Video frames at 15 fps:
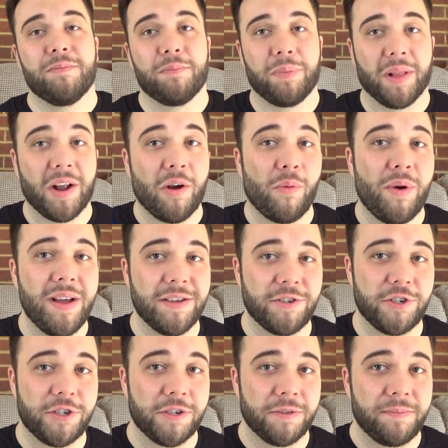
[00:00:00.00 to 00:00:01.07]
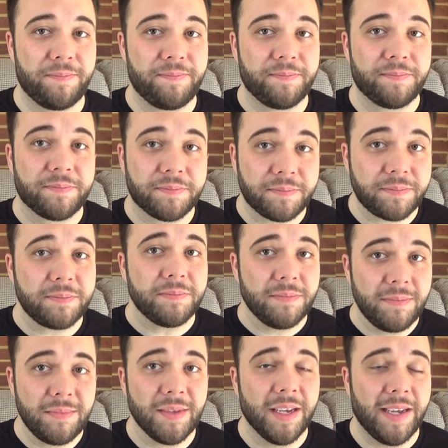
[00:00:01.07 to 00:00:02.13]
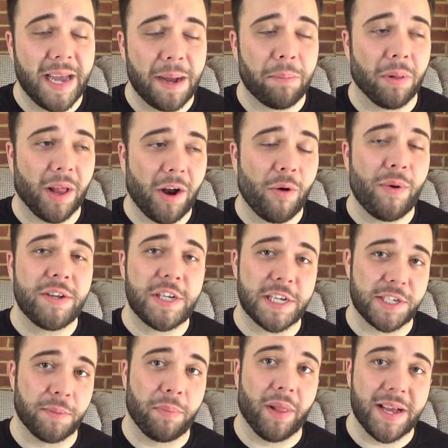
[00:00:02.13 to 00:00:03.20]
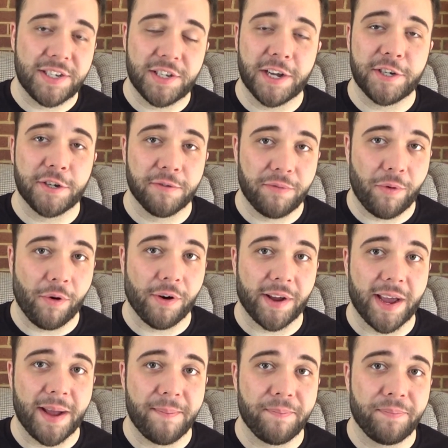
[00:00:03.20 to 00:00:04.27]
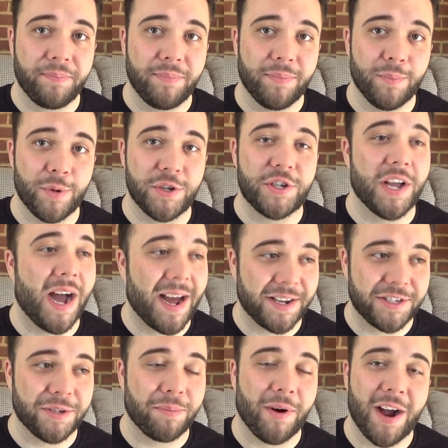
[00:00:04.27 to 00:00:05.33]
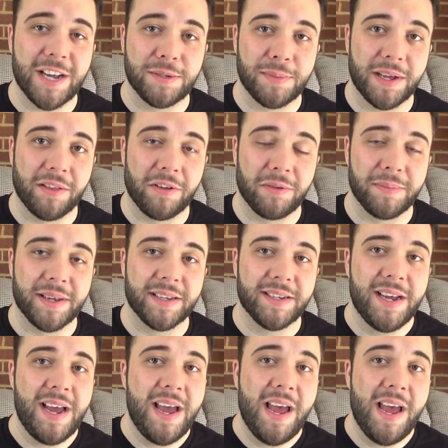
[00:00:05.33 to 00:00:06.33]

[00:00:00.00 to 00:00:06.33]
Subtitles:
Blair Witch. Yeah, Blair Witch has a PlayStation 4 game, which kind of surprised me a little bit.